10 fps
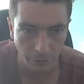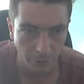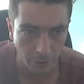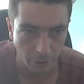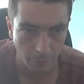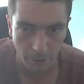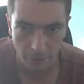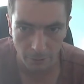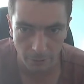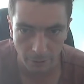You can come
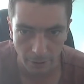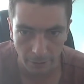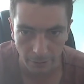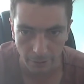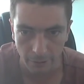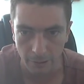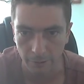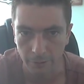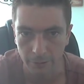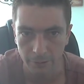along and I can
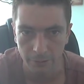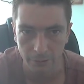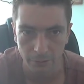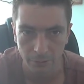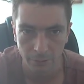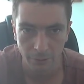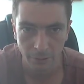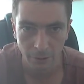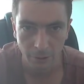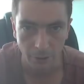click on that.
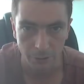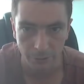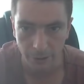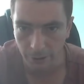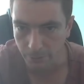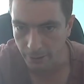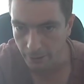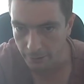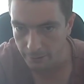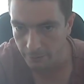Sorry, I don't want to
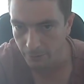cancel it.